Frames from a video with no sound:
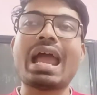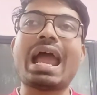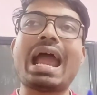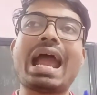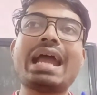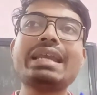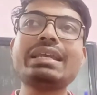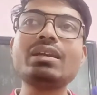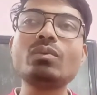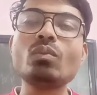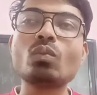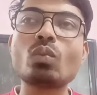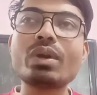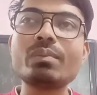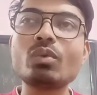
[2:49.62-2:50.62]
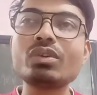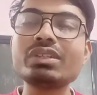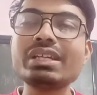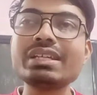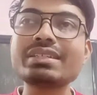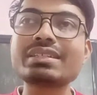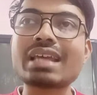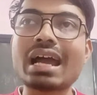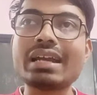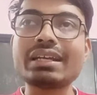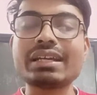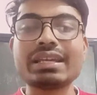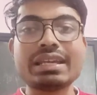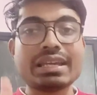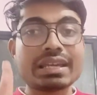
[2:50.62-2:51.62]
and one more thing is
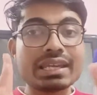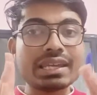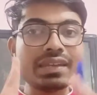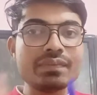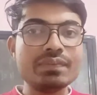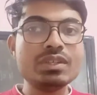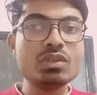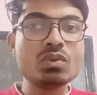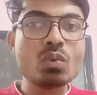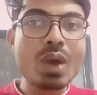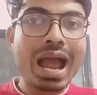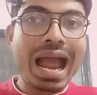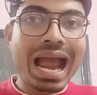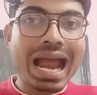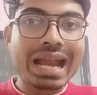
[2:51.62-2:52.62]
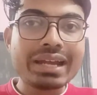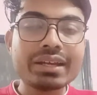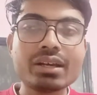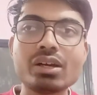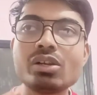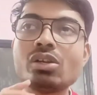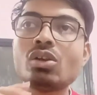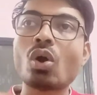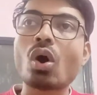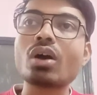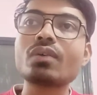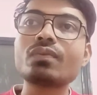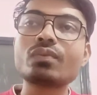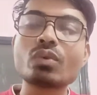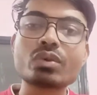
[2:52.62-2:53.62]
that if you add a
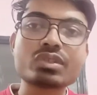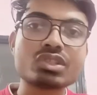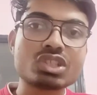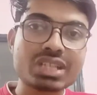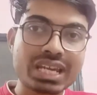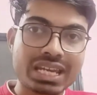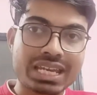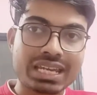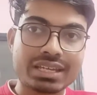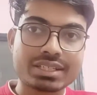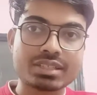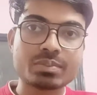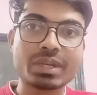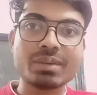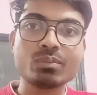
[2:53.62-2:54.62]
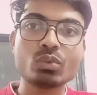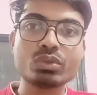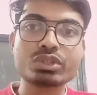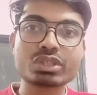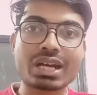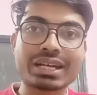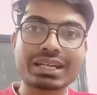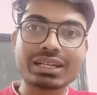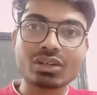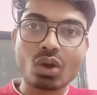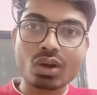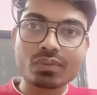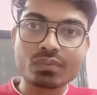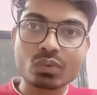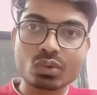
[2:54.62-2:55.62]
log4j, Spring Boot starter
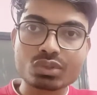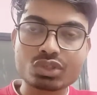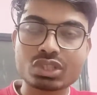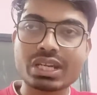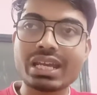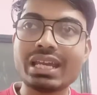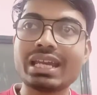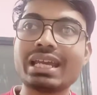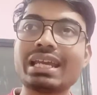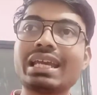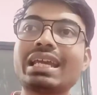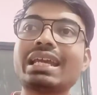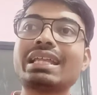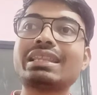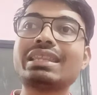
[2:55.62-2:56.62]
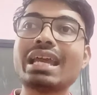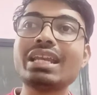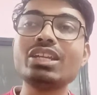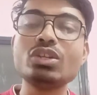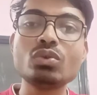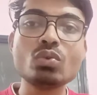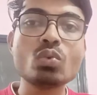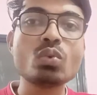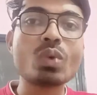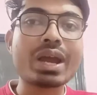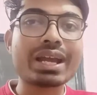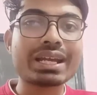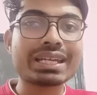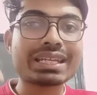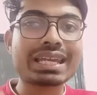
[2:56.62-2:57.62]
log4j, then you
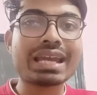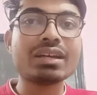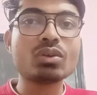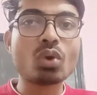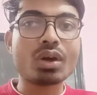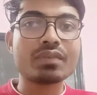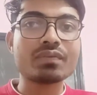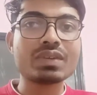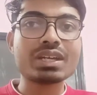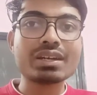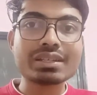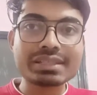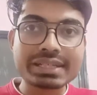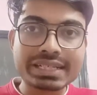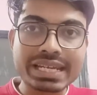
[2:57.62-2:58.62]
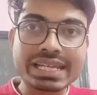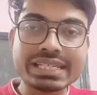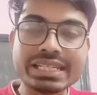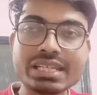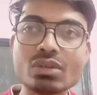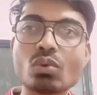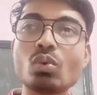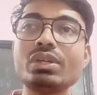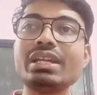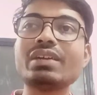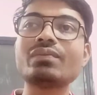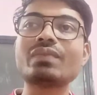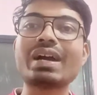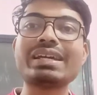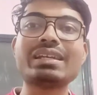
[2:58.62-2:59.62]
can configure the daily rolling
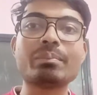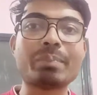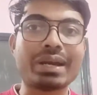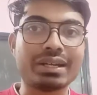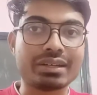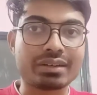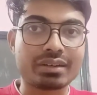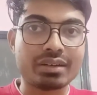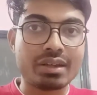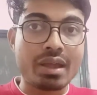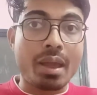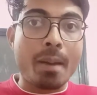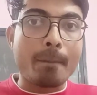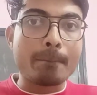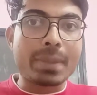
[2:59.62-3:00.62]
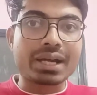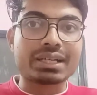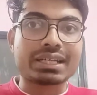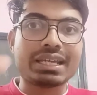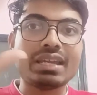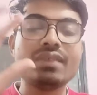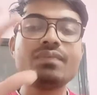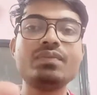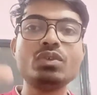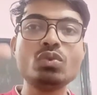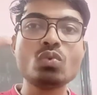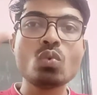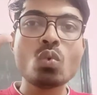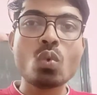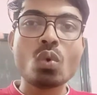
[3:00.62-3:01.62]
file appender. But if you